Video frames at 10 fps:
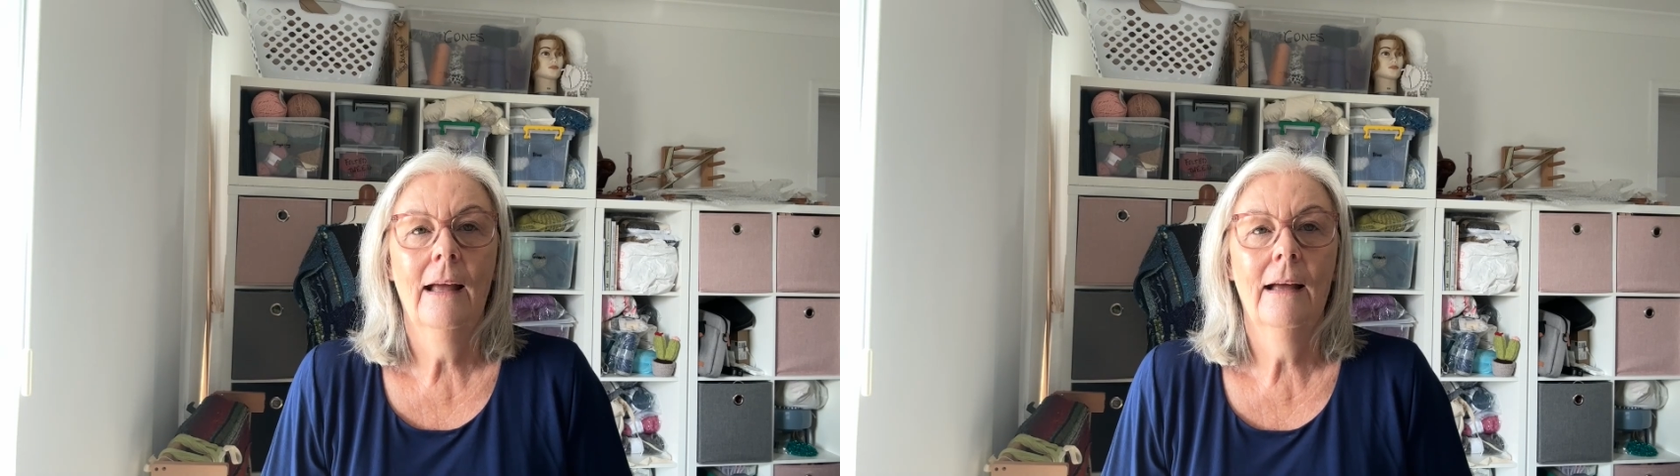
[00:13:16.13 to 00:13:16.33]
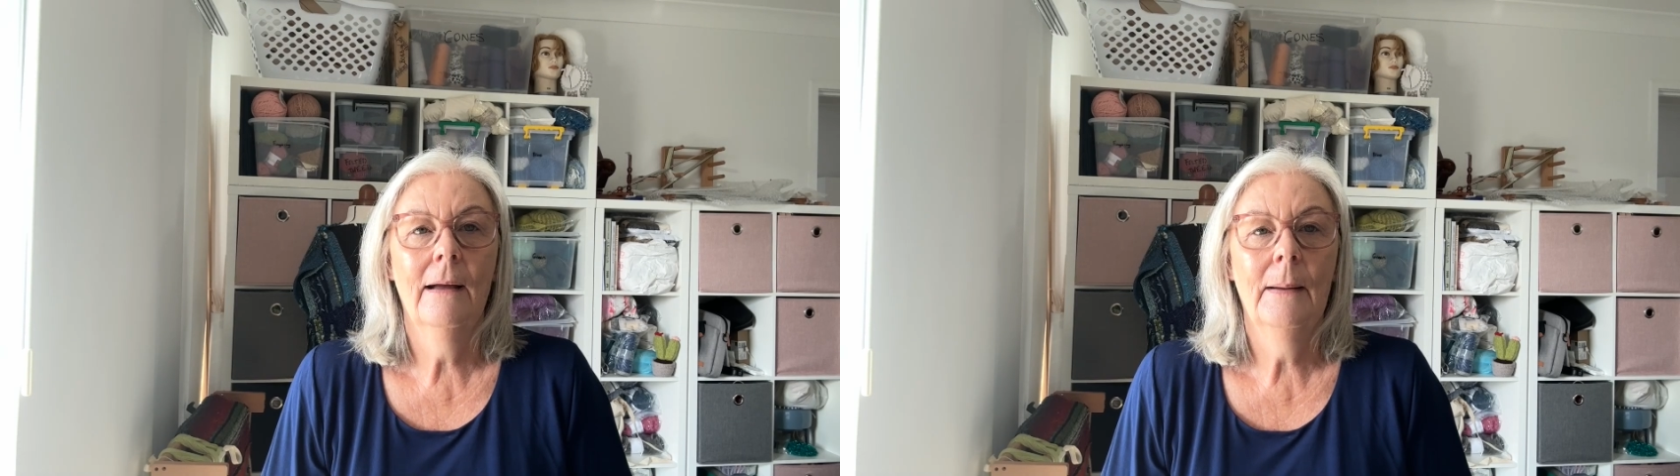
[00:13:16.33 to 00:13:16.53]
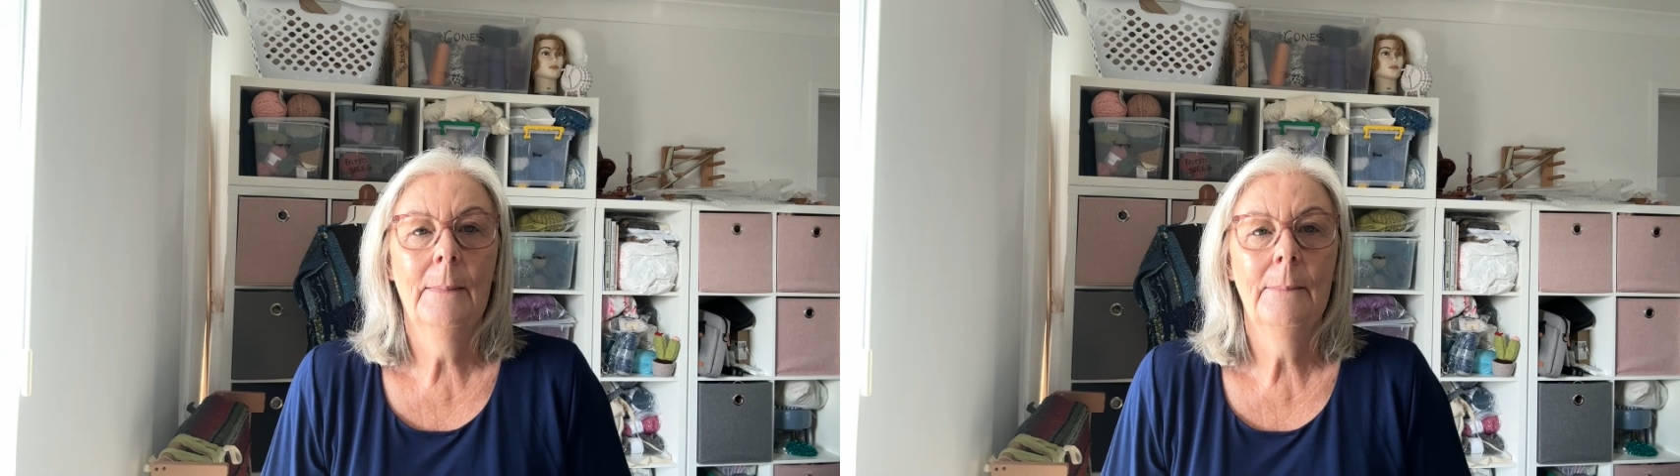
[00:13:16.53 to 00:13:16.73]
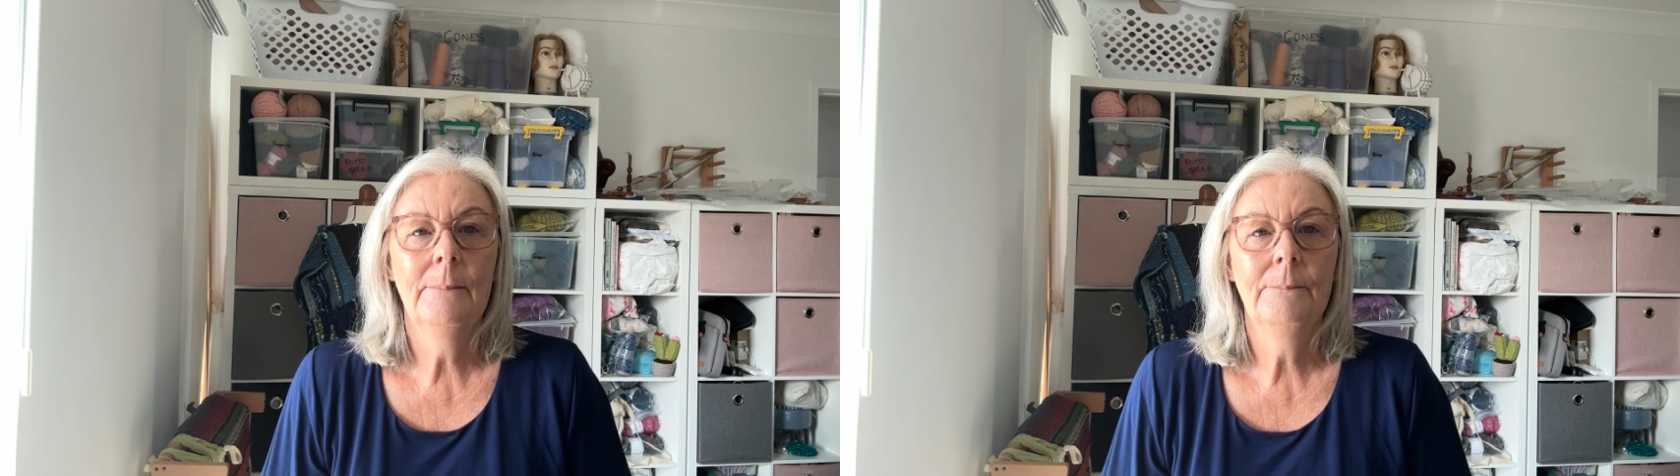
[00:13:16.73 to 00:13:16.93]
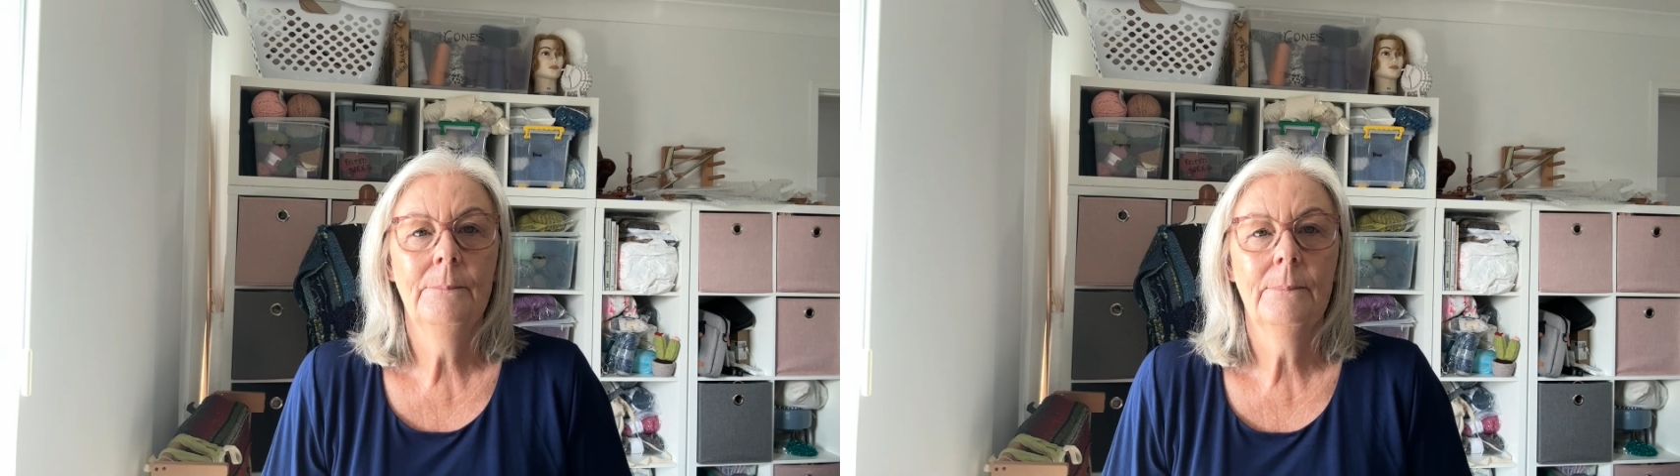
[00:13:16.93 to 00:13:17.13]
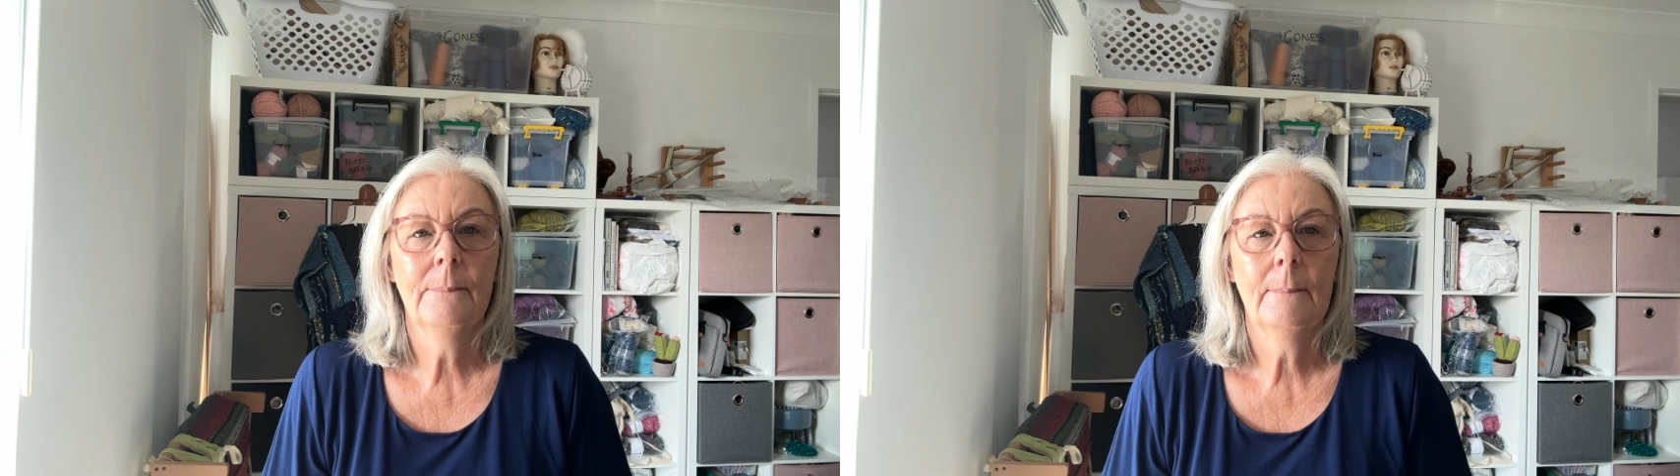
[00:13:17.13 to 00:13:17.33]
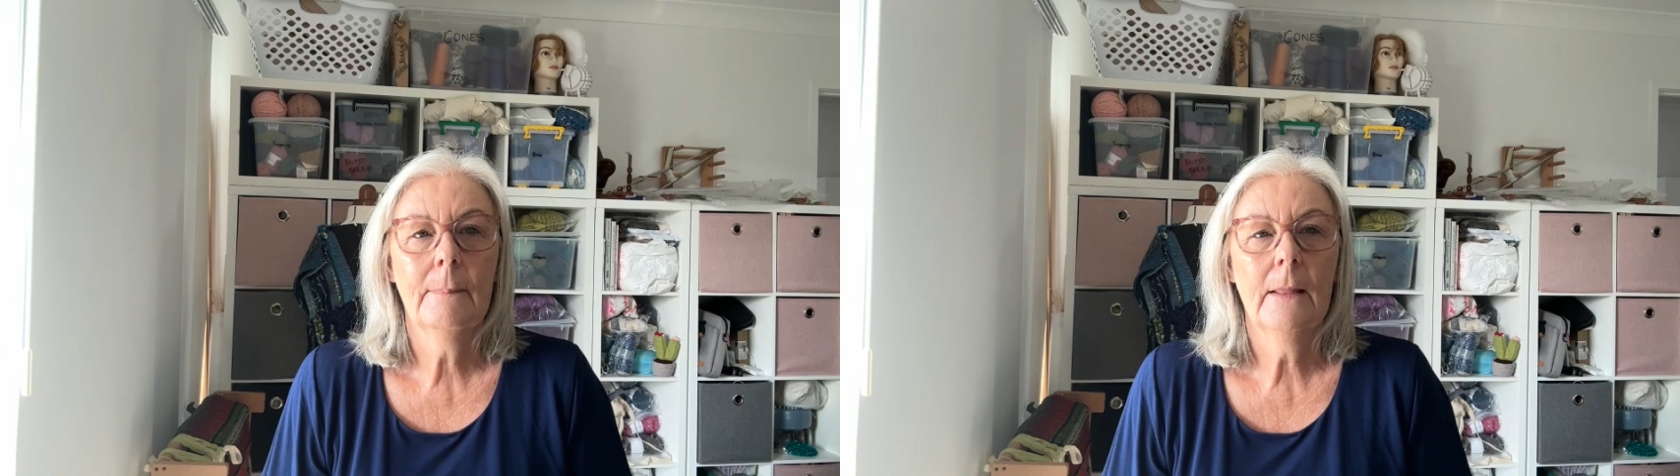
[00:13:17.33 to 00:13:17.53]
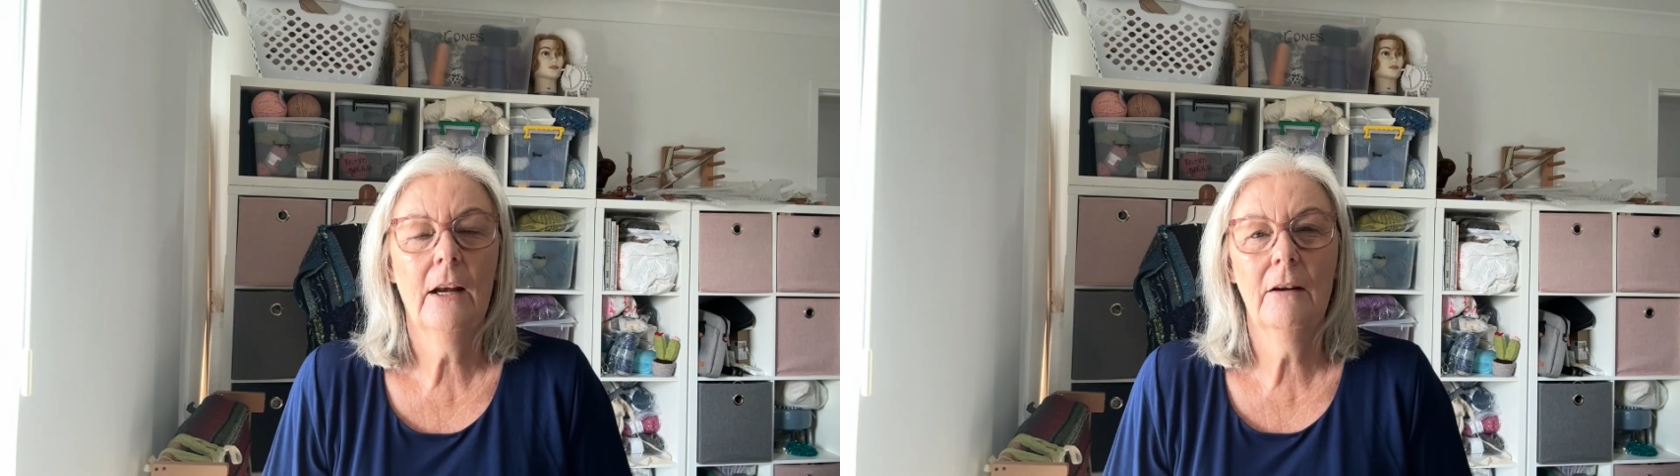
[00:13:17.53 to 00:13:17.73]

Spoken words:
I